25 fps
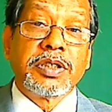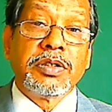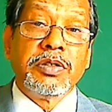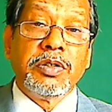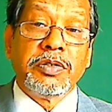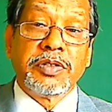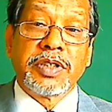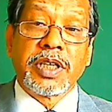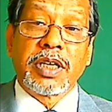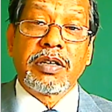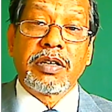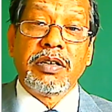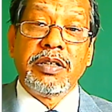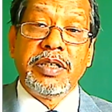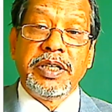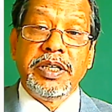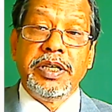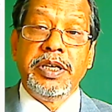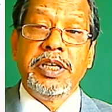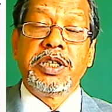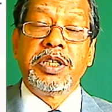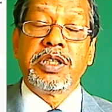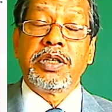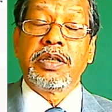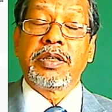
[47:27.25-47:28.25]
Those are called
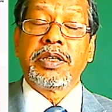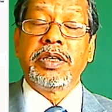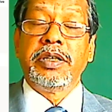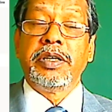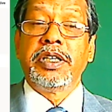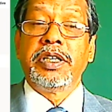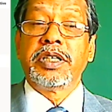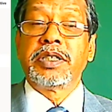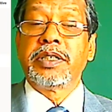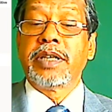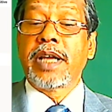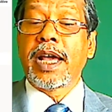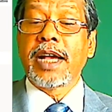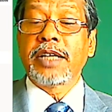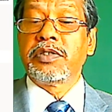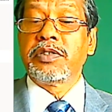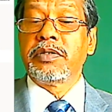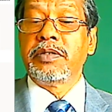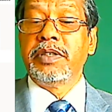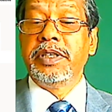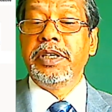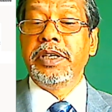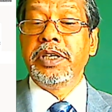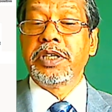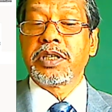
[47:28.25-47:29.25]
initial conditions.
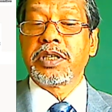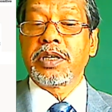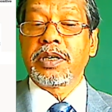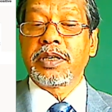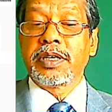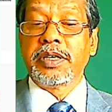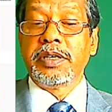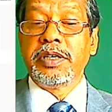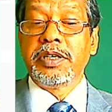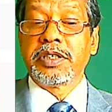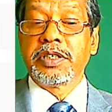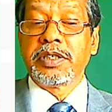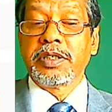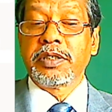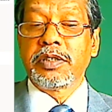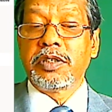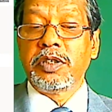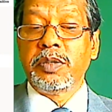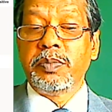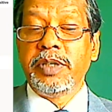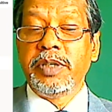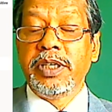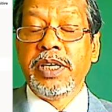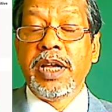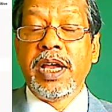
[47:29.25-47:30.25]
Actually, initial condition could
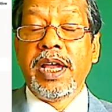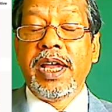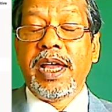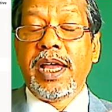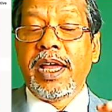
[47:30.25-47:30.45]
be